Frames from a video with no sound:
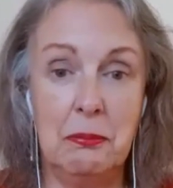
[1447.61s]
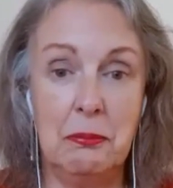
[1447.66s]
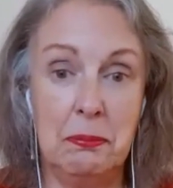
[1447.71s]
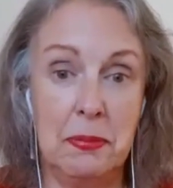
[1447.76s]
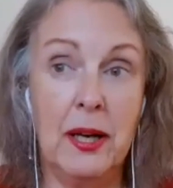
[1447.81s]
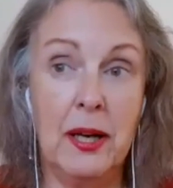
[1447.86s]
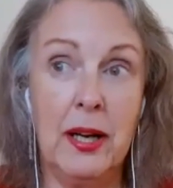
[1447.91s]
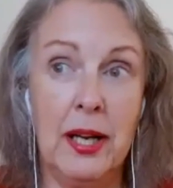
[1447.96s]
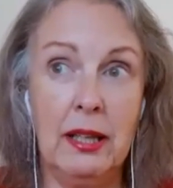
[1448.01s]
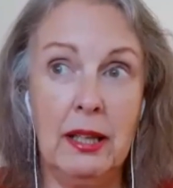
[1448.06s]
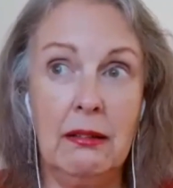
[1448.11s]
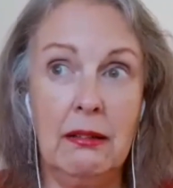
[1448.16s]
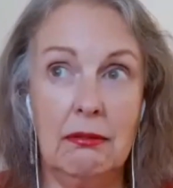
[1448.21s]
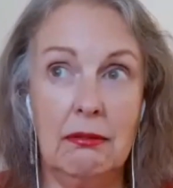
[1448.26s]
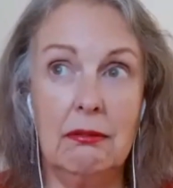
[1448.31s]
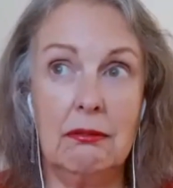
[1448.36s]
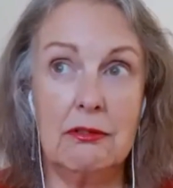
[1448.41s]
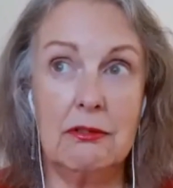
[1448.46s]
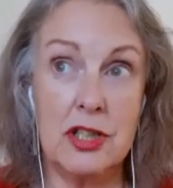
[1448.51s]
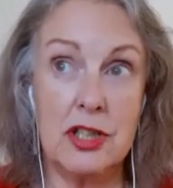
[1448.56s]
by
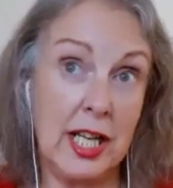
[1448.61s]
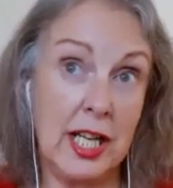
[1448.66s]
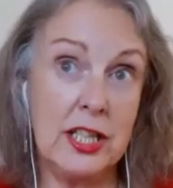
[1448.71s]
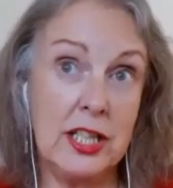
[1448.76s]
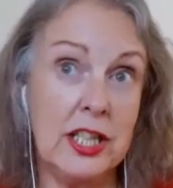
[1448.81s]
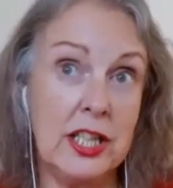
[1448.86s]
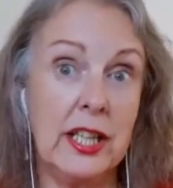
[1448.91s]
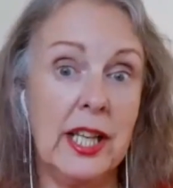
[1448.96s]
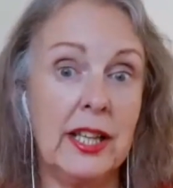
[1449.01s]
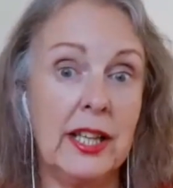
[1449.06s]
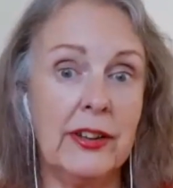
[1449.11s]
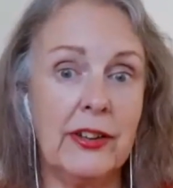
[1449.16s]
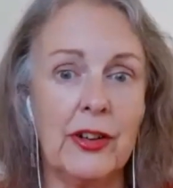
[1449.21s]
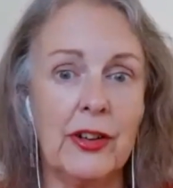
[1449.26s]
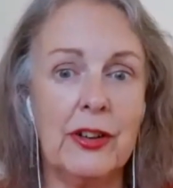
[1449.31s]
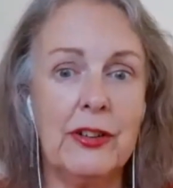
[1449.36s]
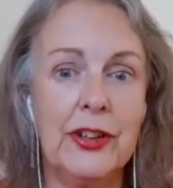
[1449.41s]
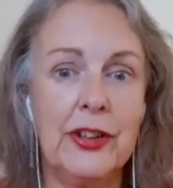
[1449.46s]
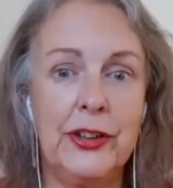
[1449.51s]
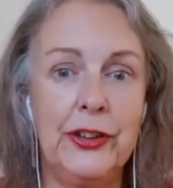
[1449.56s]
changing their
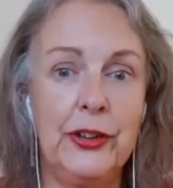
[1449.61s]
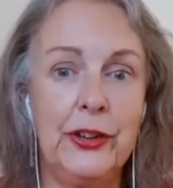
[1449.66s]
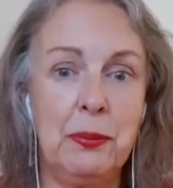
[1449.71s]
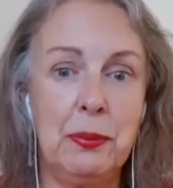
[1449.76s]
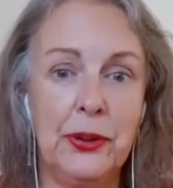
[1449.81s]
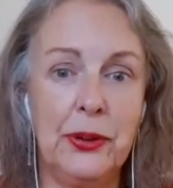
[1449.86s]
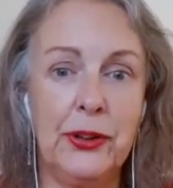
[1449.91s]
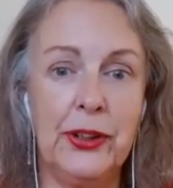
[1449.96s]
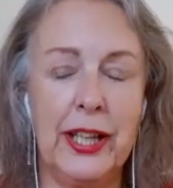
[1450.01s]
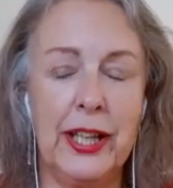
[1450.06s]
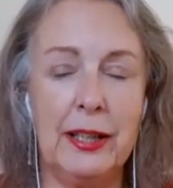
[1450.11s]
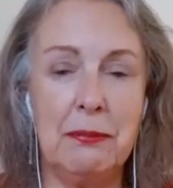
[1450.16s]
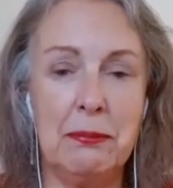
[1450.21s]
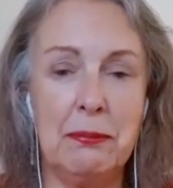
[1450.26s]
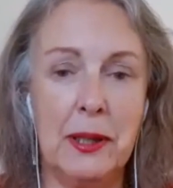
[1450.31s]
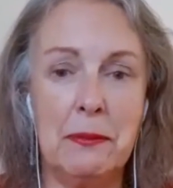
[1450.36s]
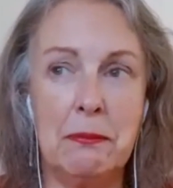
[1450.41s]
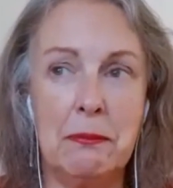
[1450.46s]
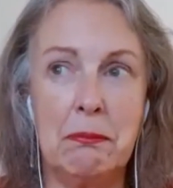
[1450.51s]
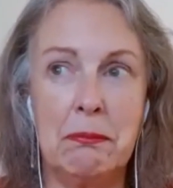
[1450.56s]
stories, you put
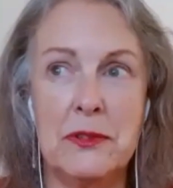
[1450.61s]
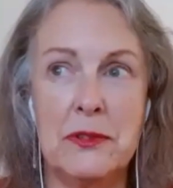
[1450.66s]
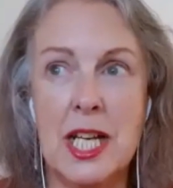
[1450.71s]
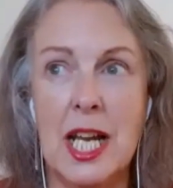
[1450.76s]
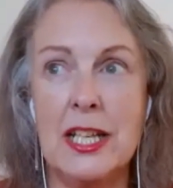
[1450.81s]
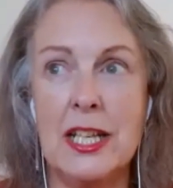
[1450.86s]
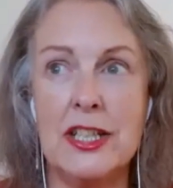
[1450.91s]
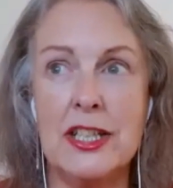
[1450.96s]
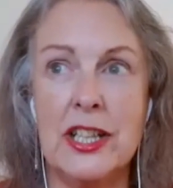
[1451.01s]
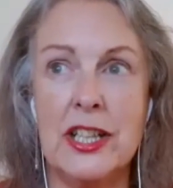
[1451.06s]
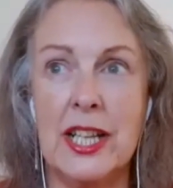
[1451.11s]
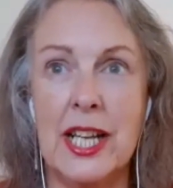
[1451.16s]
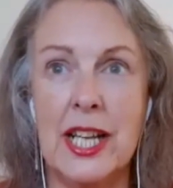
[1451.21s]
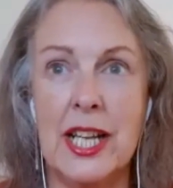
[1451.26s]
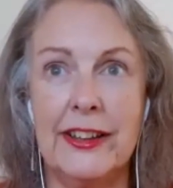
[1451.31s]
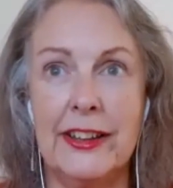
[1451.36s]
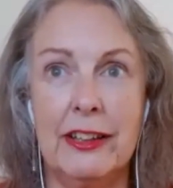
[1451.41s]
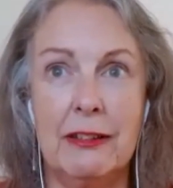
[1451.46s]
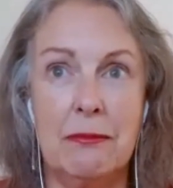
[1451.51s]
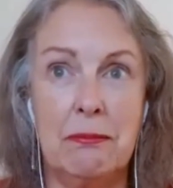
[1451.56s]
it, by changing
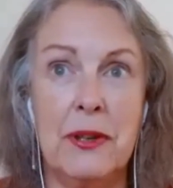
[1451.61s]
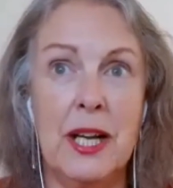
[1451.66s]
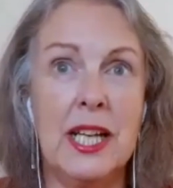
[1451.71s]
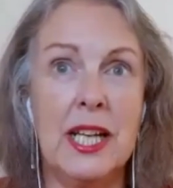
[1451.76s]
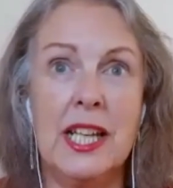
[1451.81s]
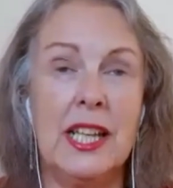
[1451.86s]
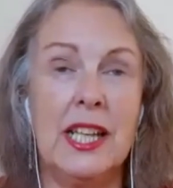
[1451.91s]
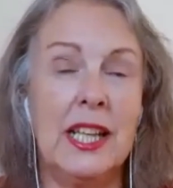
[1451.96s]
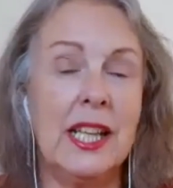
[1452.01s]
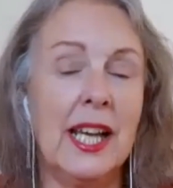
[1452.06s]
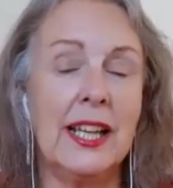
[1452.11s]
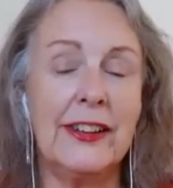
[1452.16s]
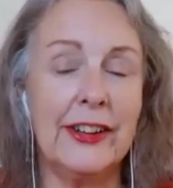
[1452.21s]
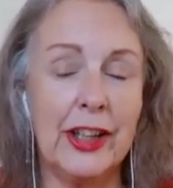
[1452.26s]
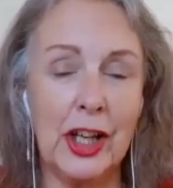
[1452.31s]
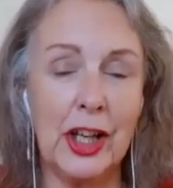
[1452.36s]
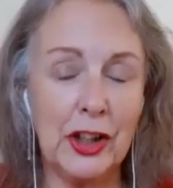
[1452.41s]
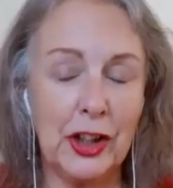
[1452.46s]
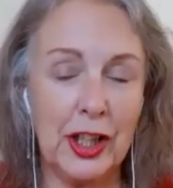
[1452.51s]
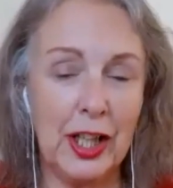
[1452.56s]
that, breaking that
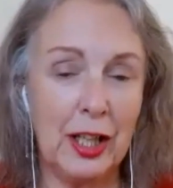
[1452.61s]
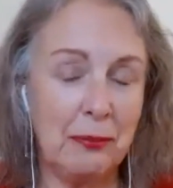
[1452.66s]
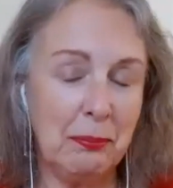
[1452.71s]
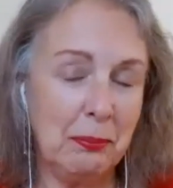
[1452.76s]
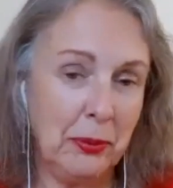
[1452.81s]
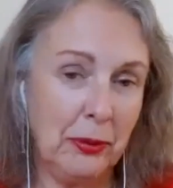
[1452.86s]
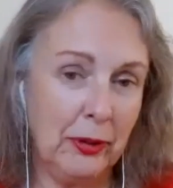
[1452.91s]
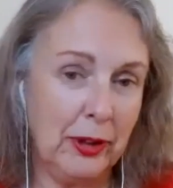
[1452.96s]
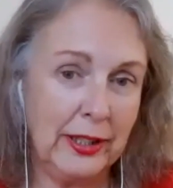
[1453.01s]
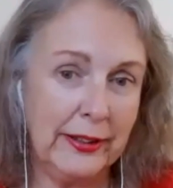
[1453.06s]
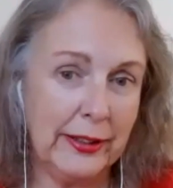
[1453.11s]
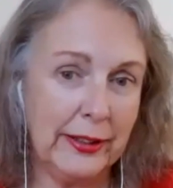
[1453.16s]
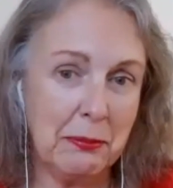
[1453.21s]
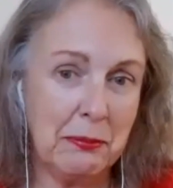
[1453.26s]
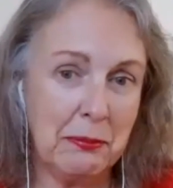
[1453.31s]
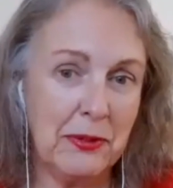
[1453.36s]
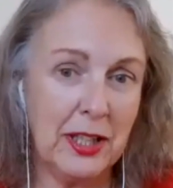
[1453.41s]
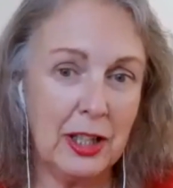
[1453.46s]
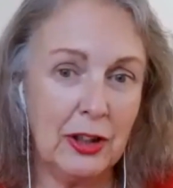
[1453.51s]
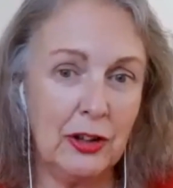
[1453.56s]
circuit and putting
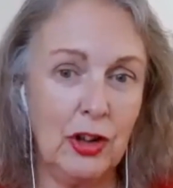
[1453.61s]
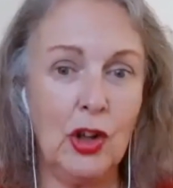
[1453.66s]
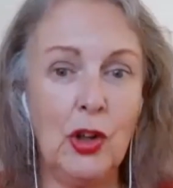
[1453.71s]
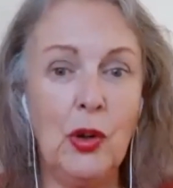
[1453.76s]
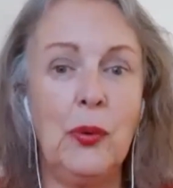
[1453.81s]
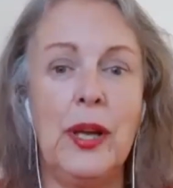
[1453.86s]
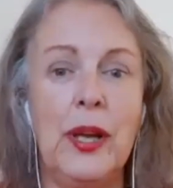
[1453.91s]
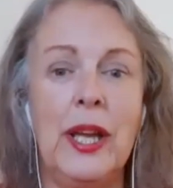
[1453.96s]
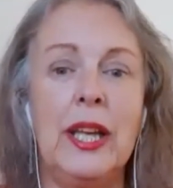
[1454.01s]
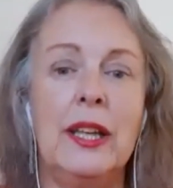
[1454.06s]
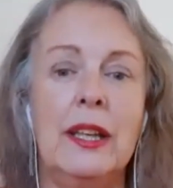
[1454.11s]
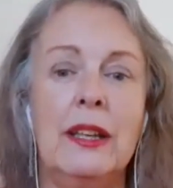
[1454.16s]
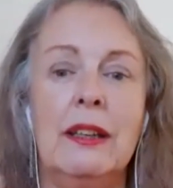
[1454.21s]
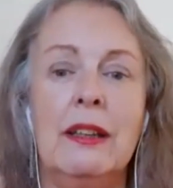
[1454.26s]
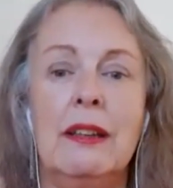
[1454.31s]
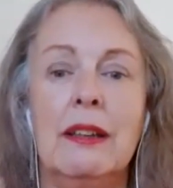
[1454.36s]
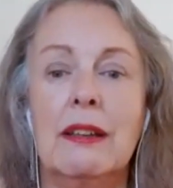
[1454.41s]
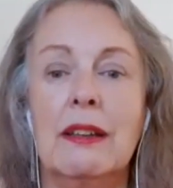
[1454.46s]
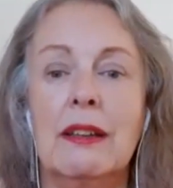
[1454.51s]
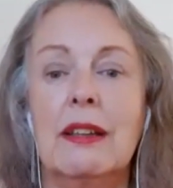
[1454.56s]
something new in.
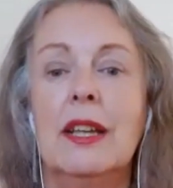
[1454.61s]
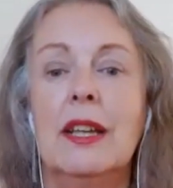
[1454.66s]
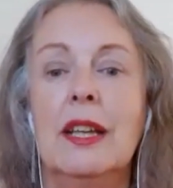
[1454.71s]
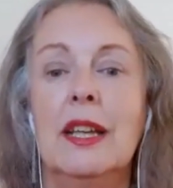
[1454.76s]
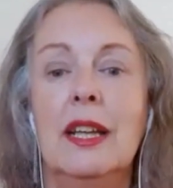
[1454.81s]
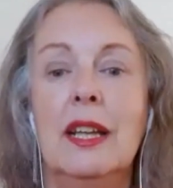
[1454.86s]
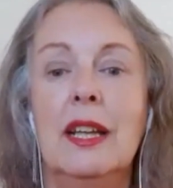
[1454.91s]
And